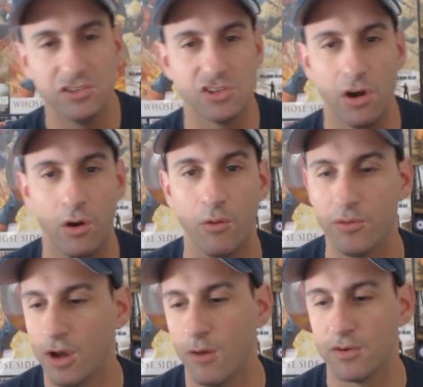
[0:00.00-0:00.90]

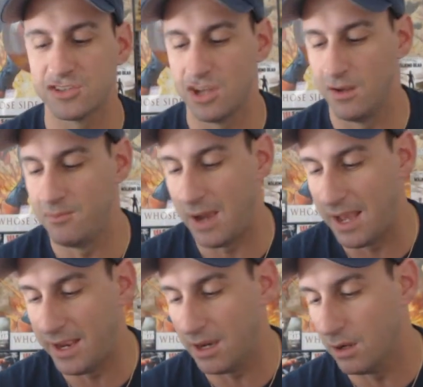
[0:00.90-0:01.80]
So the cover's done
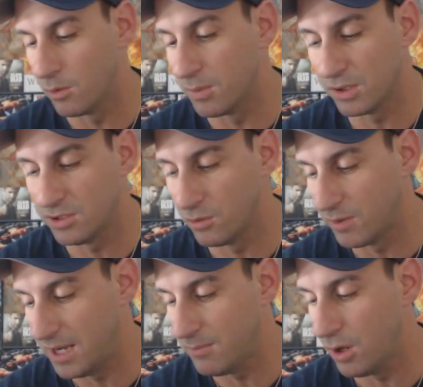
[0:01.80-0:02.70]
by Roberto
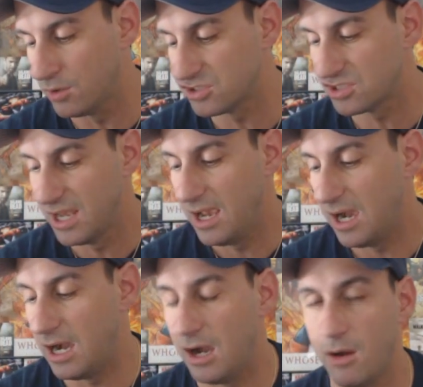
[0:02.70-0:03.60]
Ramos.
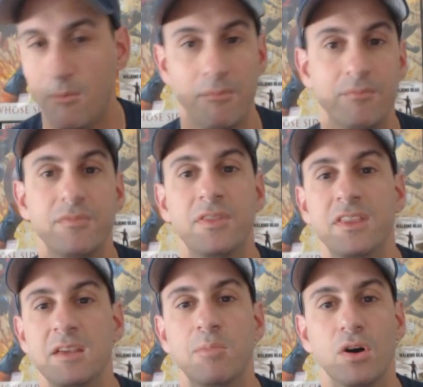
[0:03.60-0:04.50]

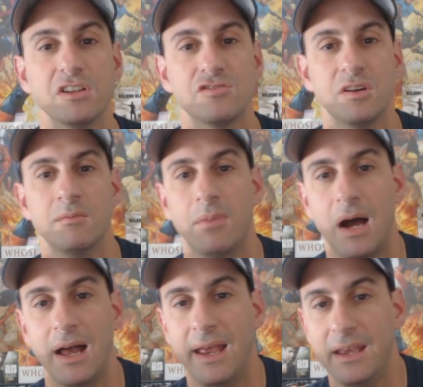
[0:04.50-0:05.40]
The book is written
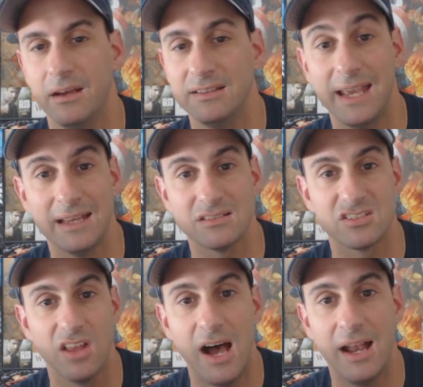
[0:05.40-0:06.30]
by Dan
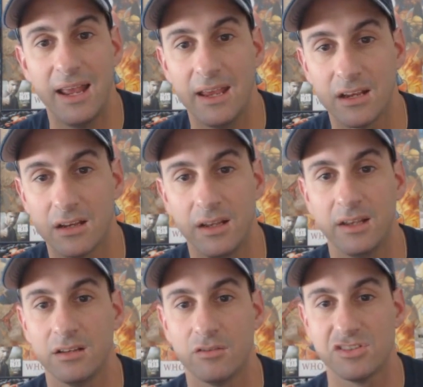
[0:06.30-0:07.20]
Slott
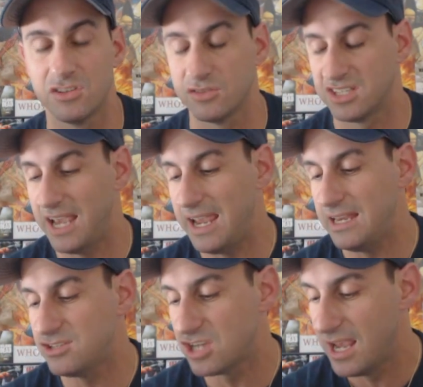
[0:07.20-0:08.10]
and Christos
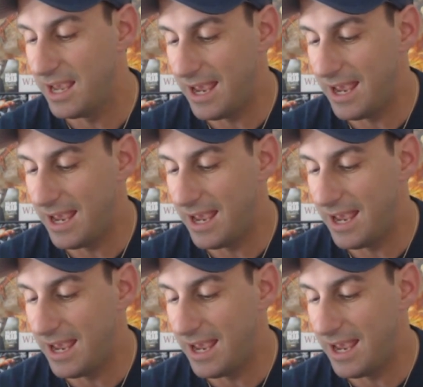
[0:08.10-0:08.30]
Gage.